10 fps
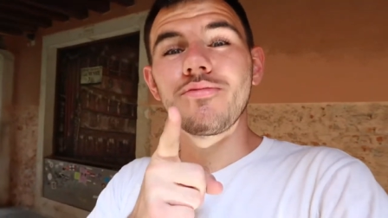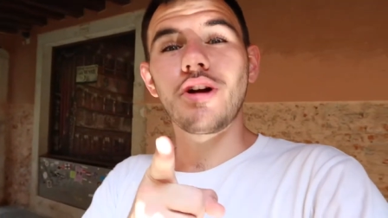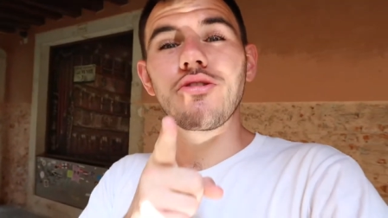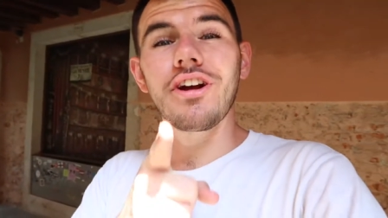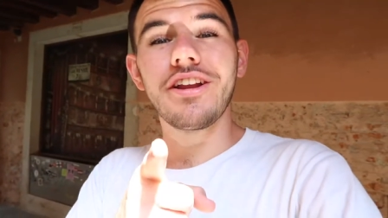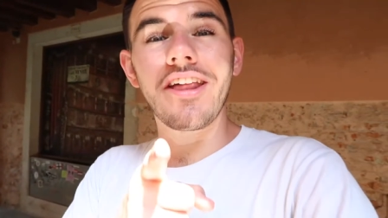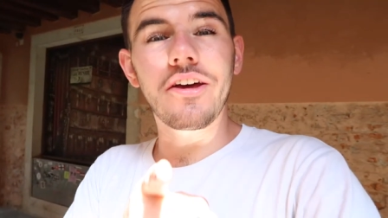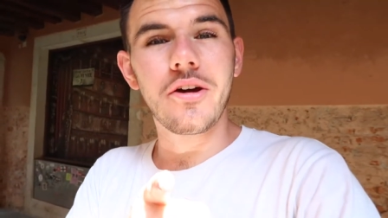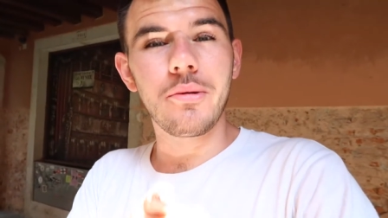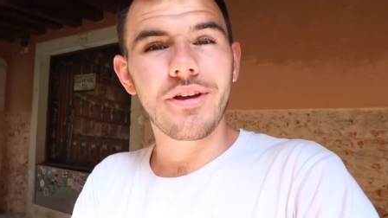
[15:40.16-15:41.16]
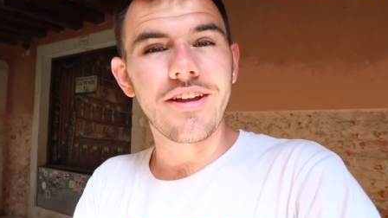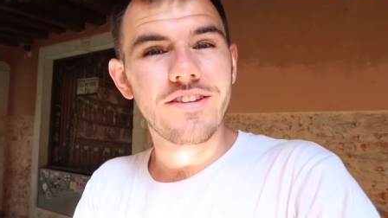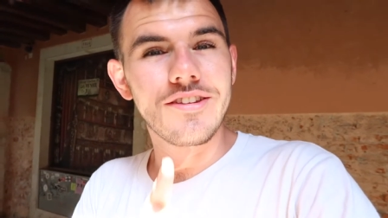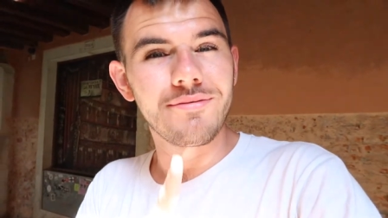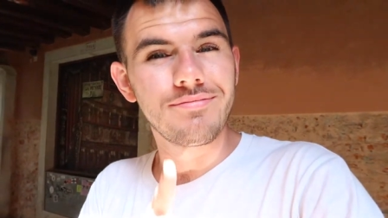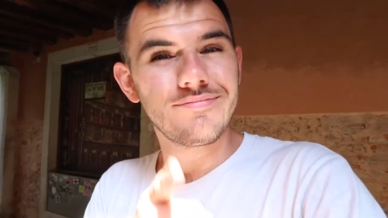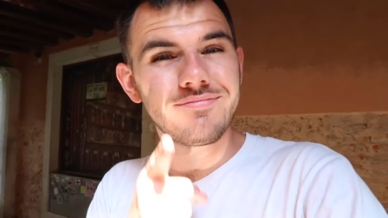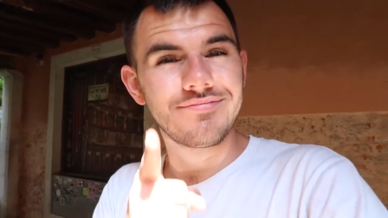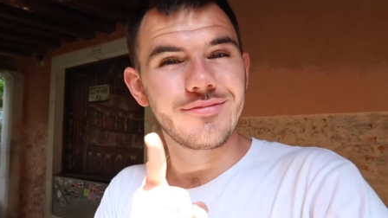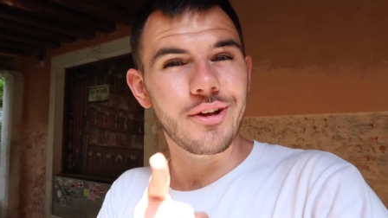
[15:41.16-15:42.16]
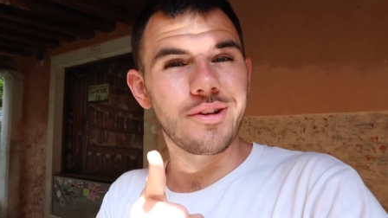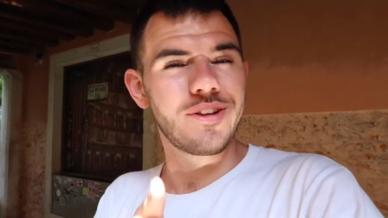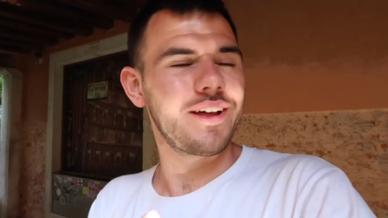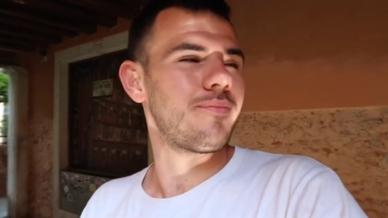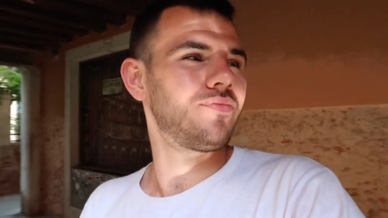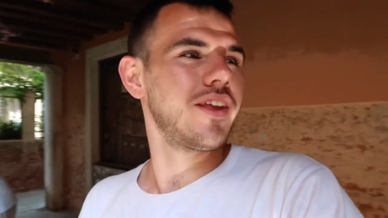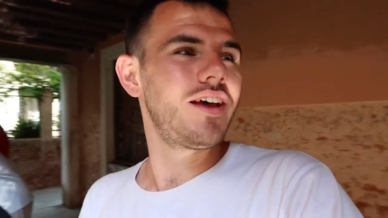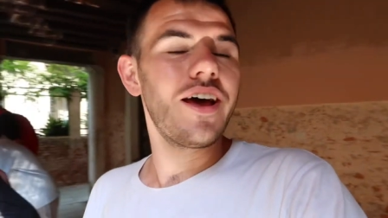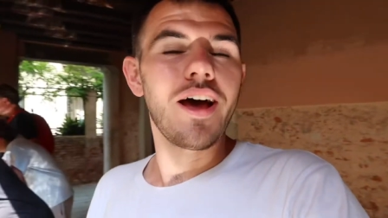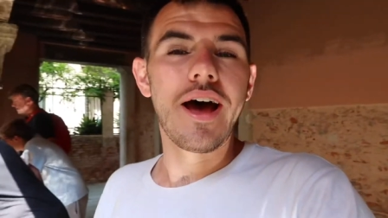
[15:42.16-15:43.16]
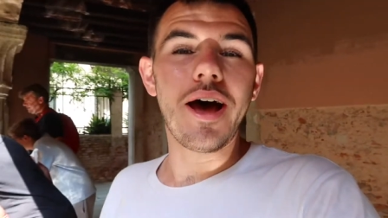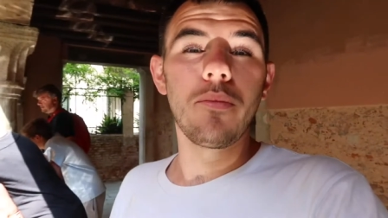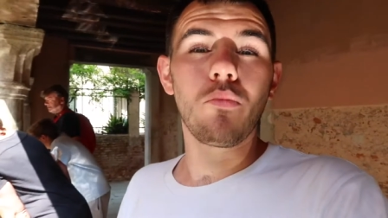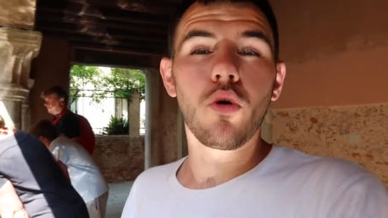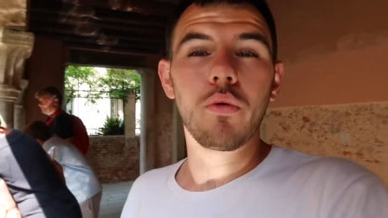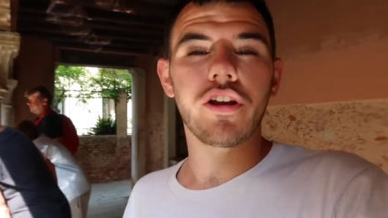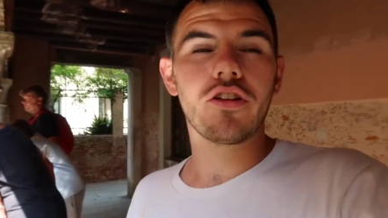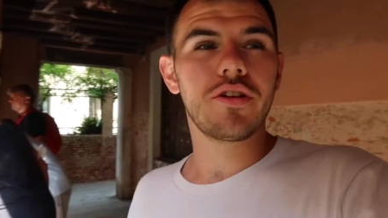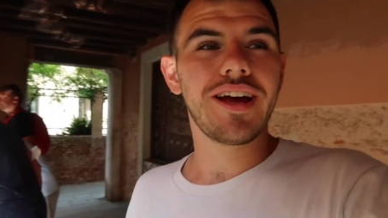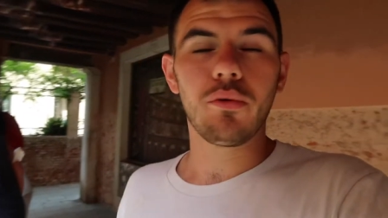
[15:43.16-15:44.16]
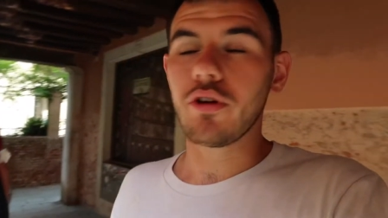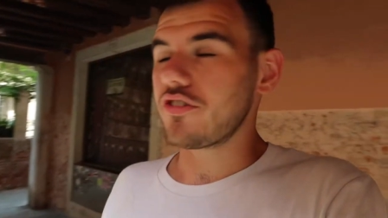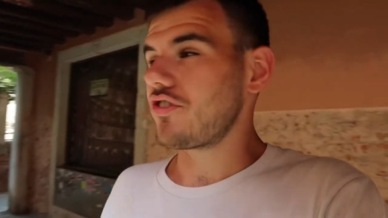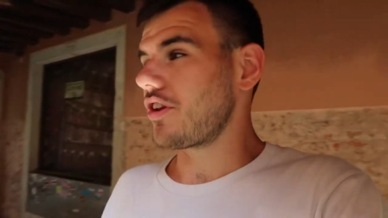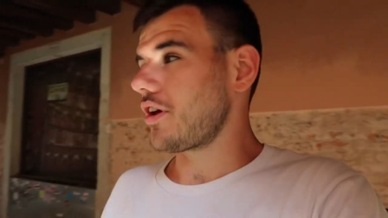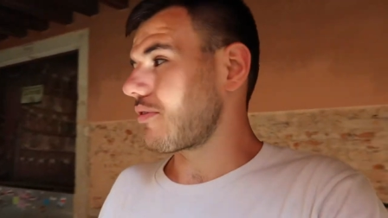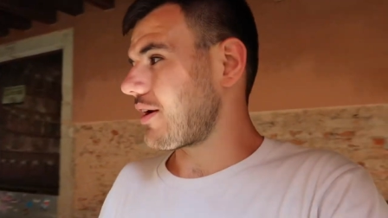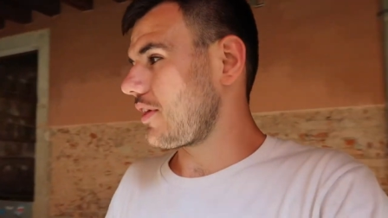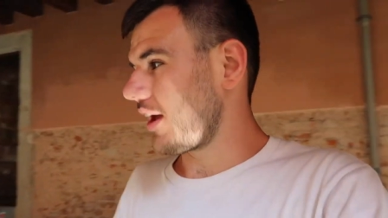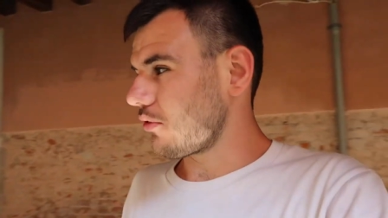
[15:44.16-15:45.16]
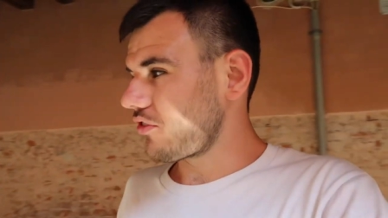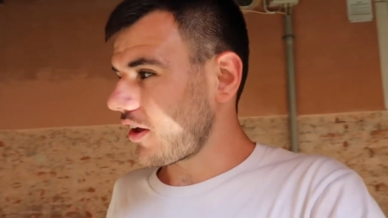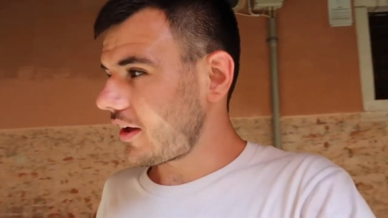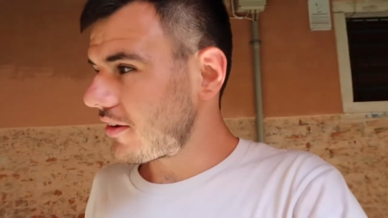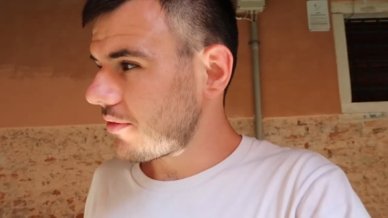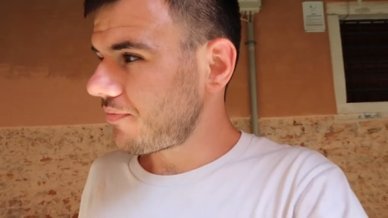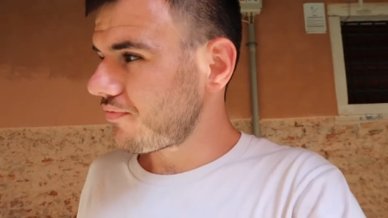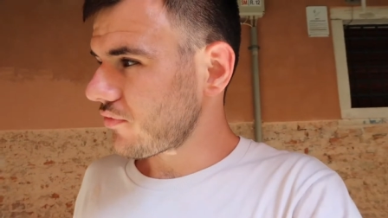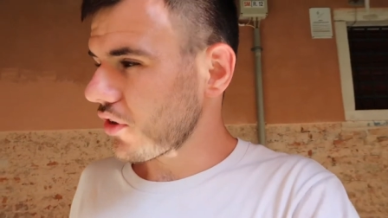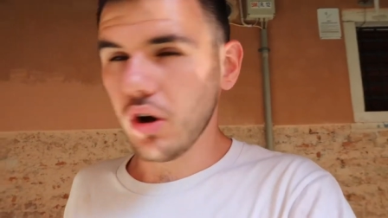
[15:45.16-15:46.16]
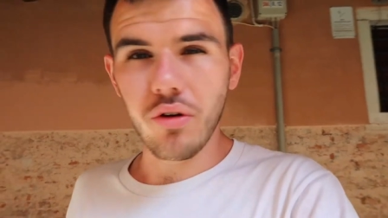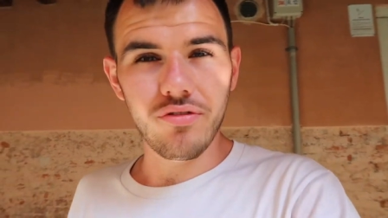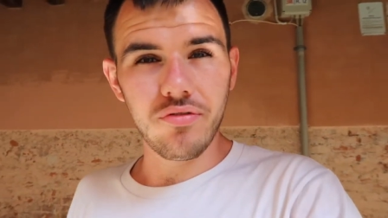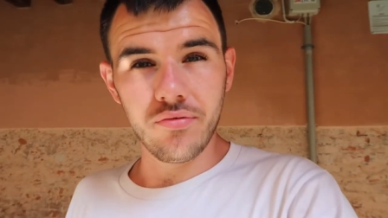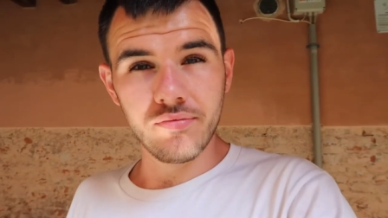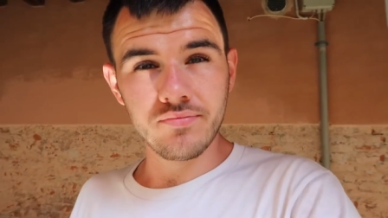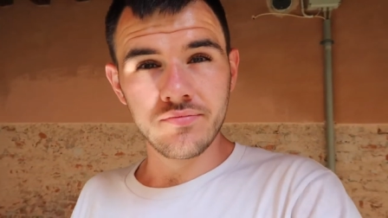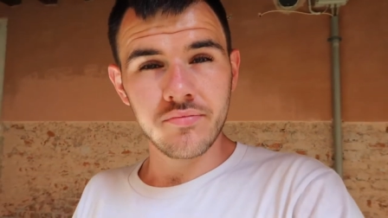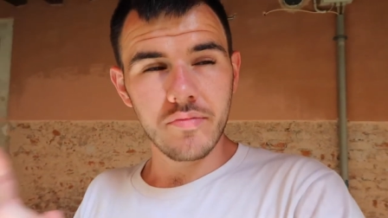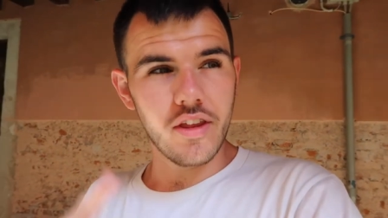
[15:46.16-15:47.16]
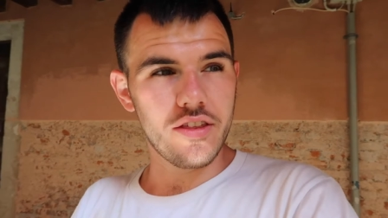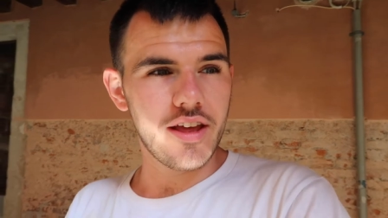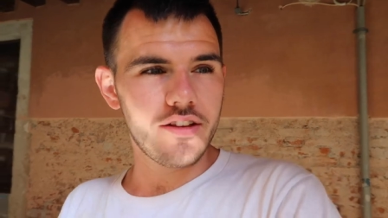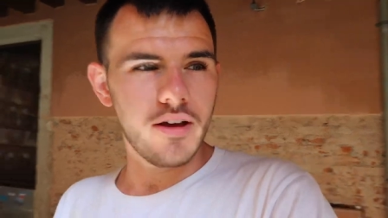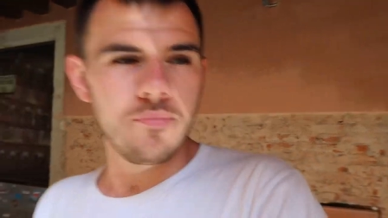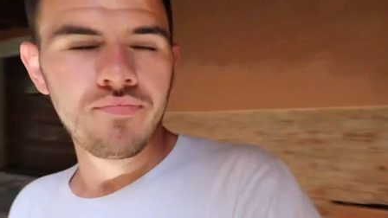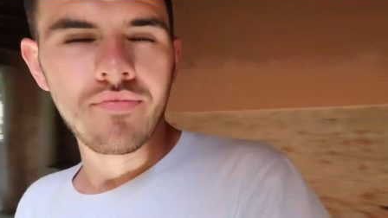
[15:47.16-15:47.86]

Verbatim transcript: Don't try that at home, kids. Don't do that. What we're going to do now, we're just going to go around the outside of the theatre.